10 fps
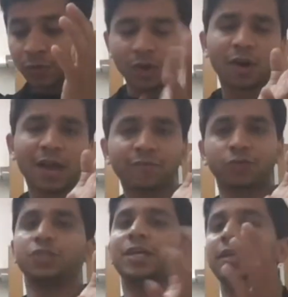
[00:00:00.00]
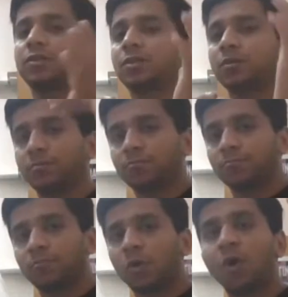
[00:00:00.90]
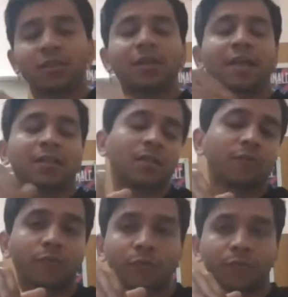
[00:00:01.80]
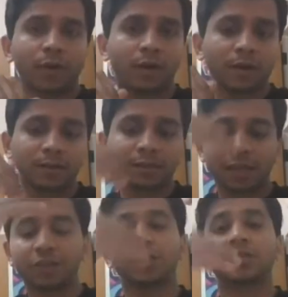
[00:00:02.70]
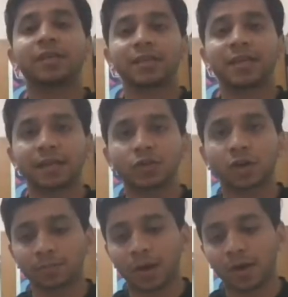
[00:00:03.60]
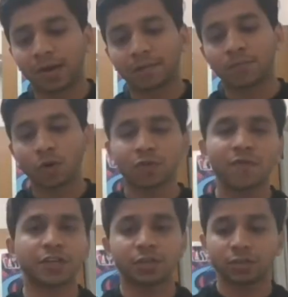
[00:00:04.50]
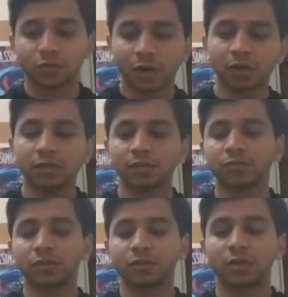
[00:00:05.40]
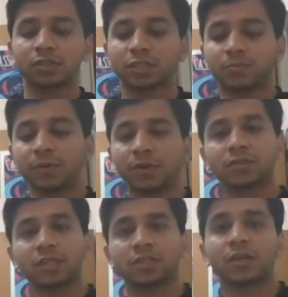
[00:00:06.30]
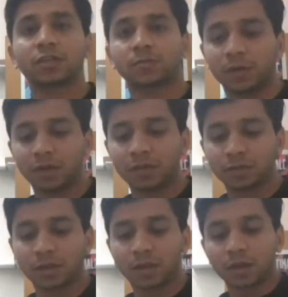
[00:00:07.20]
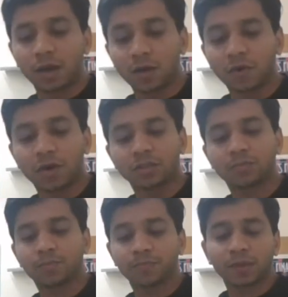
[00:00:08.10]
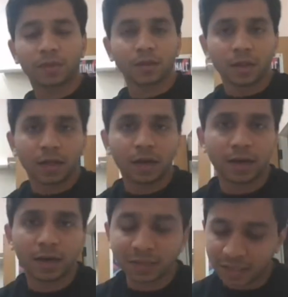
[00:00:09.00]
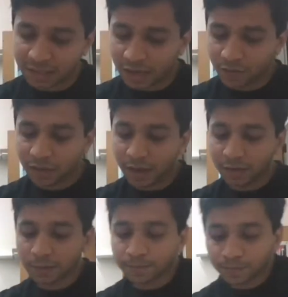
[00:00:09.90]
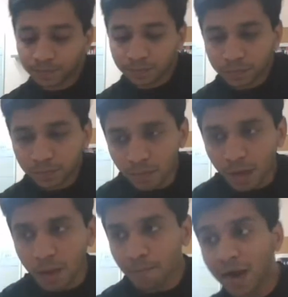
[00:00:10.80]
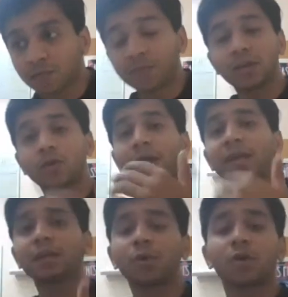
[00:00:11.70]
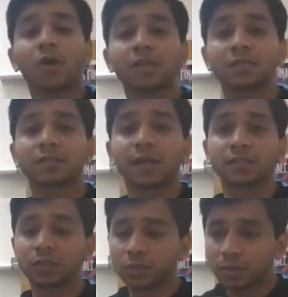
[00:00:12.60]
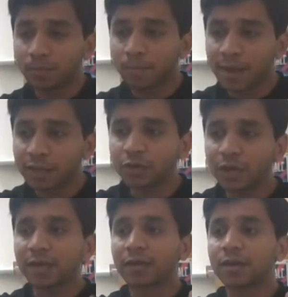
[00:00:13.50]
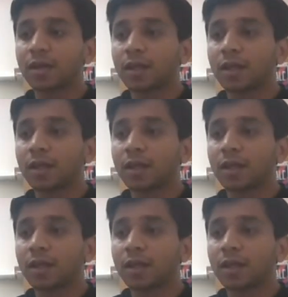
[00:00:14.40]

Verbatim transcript: you will not have to change all the like the, uh, the initial things that I talked about motivation, struggles, research experience, teaching experience, awards, uh, these kind of things. But when you're writing about all these things, make sure that